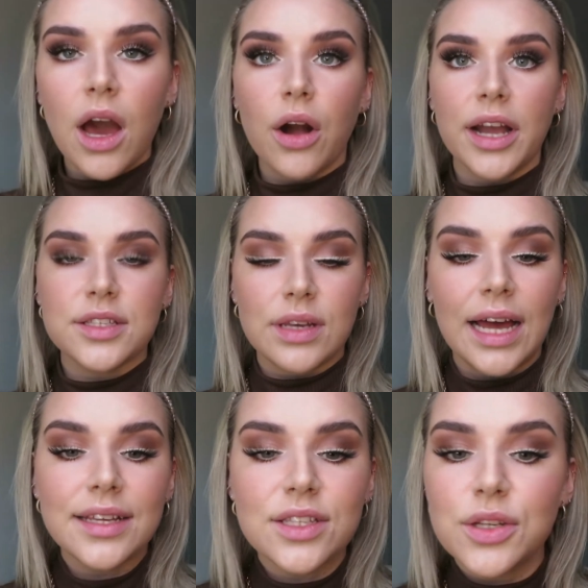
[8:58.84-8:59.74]
Okay, so
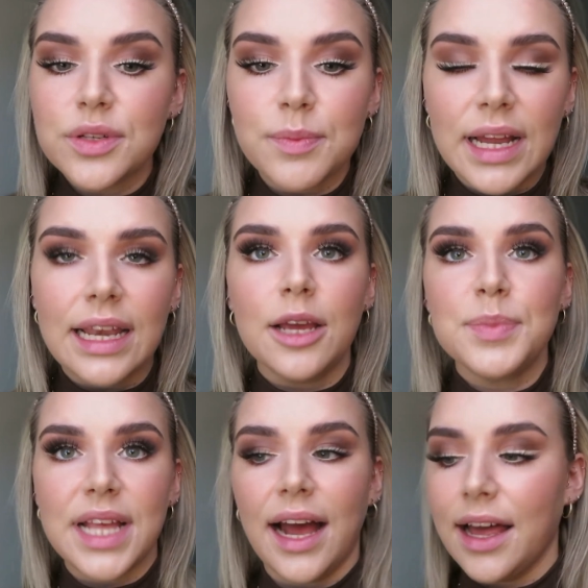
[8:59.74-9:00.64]
last to do is my
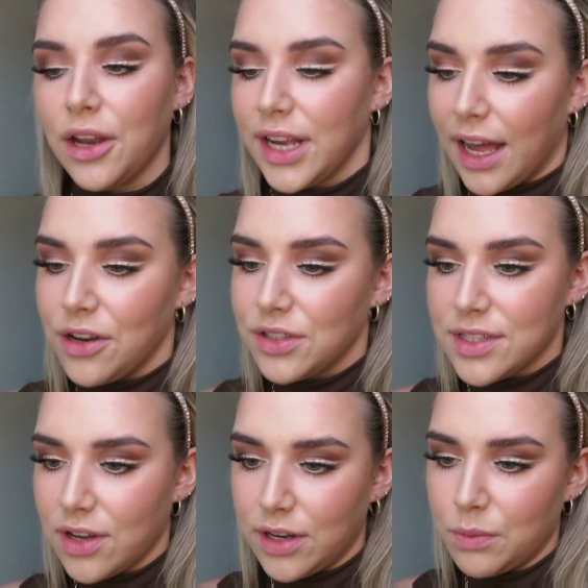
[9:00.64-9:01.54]
lips, and I cannot
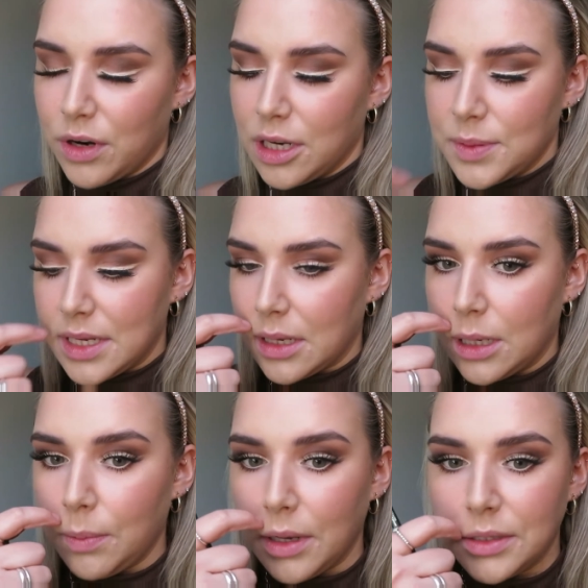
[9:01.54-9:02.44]
decide on what lipstick and
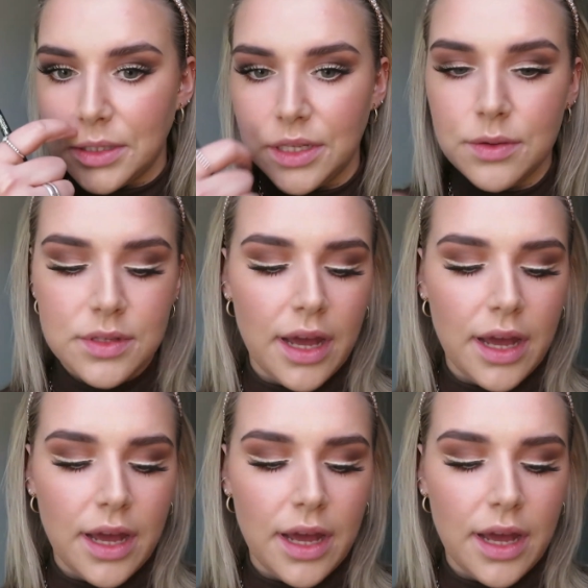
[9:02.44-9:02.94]
lip liner to use.